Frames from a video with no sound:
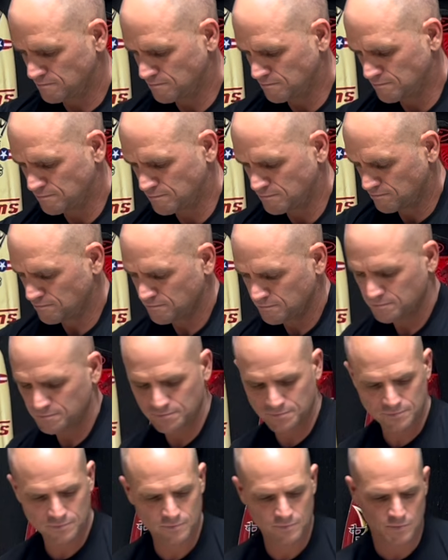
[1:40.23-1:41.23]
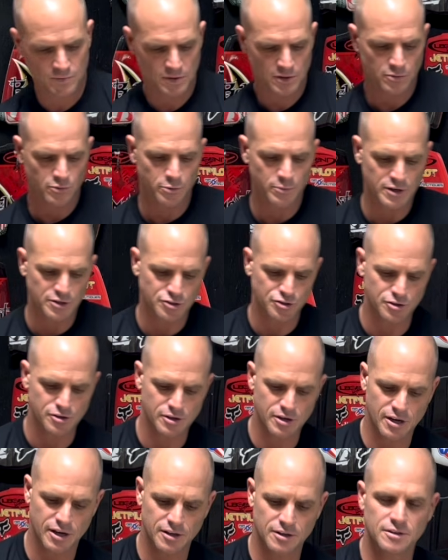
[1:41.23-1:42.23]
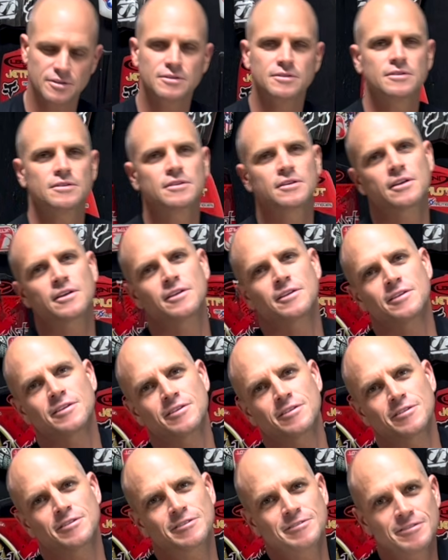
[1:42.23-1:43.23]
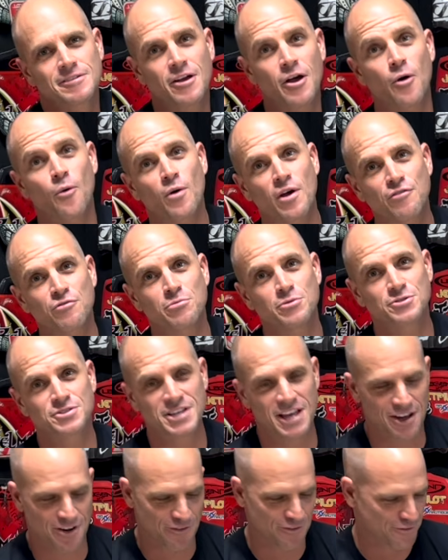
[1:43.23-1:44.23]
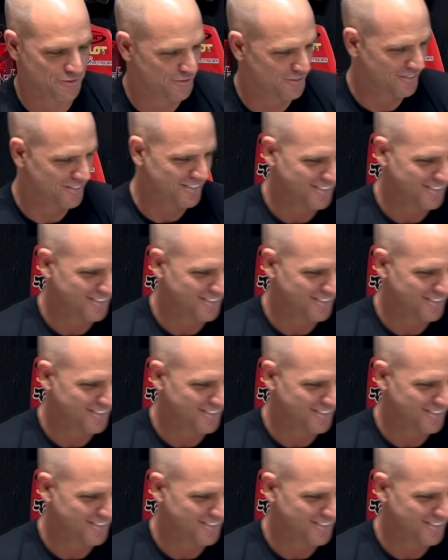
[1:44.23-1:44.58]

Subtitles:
You wanna make sure you cut away from yourself.